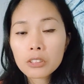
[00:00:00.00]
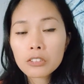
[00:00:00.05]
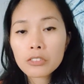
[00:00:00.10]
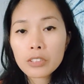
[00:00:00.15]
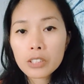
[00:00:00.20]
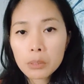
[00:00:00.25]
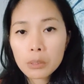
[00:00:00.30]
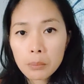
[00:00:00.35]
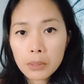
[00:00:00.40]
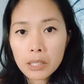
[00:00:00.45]

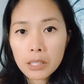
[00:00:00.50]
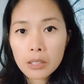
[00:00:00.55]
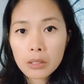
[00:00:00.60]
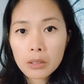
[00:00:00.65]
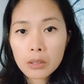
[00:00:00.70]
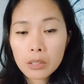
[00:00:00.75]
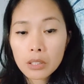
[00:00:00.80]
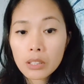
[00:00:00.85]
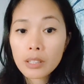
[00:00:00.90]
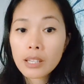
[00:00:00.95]
Filipino,
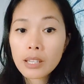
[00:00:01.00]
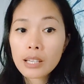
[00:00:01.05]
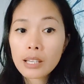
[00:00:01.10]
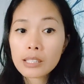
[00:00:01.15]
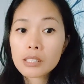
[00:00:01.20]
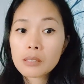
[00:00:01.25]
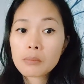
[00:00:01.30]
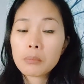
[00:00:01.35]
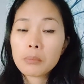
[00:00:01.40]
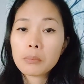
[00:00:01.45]
and
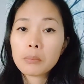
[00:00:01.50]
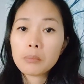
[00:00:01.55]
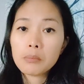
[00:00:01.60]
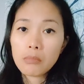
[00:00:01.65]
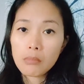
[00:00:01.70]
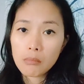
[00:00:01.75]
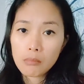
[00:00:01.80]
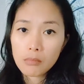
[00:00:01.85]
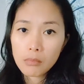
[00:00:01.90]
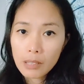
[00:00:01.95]
that's
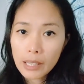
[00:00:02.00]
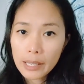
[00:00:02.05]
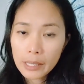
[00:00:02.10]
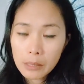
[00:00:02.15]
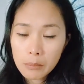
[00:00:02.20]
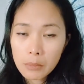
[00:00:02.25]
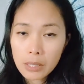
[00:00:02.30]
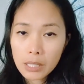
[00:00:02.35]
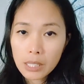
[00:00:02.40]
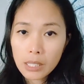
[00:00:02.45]
like
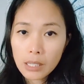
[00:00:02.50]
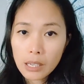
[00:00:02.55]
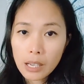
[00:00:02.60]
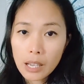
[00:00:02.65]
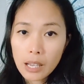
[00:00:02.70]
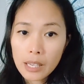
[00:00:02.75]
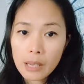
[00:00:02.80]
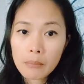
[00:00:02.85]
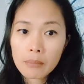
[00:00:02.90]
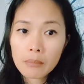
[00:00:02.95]
me. I
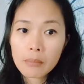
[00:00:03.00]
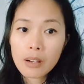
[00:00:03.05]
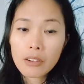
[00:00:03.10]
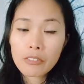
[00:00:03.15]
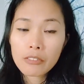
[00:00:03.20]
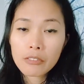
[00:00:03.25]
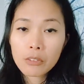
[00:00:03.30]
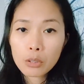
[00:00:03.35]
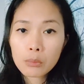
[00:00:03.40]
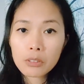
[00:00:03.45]
am a
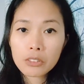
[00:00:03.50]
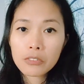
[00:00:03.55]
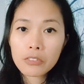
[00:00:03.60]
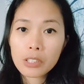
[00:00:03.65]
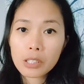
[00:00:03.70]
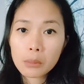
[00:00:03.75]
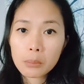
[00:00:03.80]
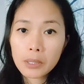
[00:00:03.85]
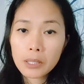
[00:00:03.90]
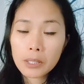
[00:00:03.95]
former
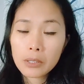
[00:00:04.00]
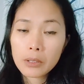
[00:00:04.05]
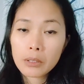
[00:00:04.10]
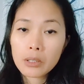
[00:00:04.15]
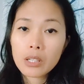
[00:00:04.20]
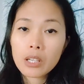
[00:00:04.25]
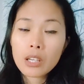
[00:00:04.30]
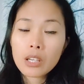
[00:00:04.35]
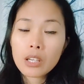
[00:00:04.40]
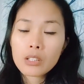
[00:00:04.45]
Filipino,
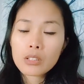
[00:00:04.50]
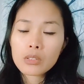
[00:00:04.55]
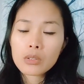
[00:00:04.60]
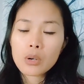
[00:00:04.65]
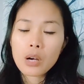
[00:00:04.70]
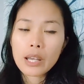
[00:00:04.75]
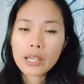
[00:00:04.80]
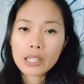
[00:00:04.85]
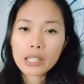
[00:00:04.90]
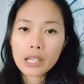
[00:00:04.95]
so
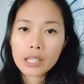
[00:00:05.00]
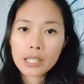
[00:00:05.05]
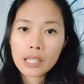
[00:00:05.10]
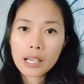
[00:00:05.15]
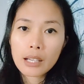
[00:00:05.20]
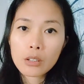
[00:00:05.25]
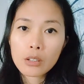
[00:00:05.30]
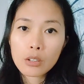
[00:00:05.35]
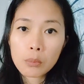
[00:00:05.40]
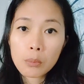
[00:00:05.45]
I
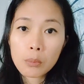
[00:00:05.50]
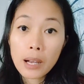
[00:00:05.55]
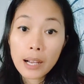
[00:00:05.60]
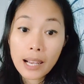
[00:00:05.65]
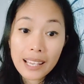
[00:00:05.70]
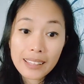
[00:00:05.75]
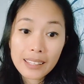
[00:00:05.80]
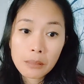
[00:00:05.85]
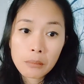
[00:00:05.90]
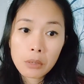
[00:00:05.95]
cannot go back
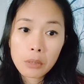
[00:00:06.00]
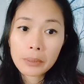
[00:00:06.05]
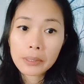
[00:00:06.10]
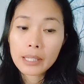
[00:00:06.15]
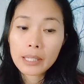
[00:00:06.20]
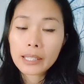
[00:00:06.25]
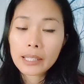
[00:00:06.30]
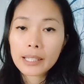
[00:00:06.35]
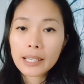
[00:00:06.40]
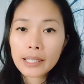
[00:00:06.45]
at the moment.
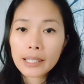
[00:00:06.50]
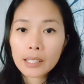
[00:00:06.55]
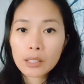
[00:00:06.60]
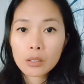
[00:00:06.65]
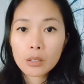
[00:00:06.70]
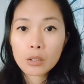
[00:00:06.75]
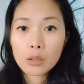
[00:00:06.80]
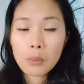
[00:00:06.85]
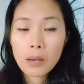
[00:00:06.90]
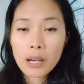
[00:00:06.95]
I cannot
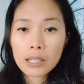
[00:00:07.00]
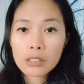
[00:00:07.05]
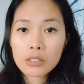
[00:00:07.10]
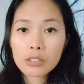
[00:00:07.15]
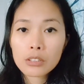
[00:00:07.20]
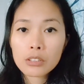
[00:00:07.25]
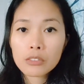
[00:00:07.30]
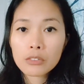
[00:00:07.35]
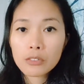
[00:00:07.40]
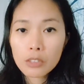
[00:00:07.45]
go back to
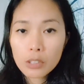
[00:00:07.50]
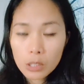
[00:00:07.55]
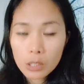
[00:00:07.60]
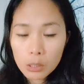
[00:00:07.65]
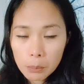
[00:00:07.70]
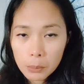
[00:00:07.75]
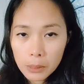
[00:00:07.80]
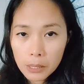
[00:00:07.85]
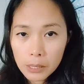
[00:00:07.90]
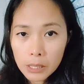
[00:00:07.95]
the
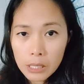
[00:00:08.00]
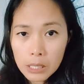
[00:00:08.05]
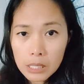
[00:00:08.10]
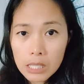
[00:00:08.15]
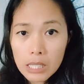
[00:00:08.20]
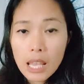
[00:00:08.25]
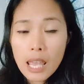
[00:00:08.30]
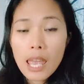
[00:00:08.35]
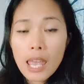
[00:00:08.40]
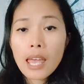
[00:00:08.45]
Philippines,
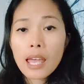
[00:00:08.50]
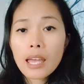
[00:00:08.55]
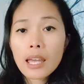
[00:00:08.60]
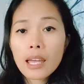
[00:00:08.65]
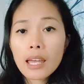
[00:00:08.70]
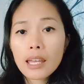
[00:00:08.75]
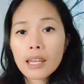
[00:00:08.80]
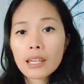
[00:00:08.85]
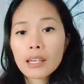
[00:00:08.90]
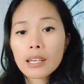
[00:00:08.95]

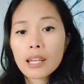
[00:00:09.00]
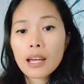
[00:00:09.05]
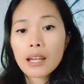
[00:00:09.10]
and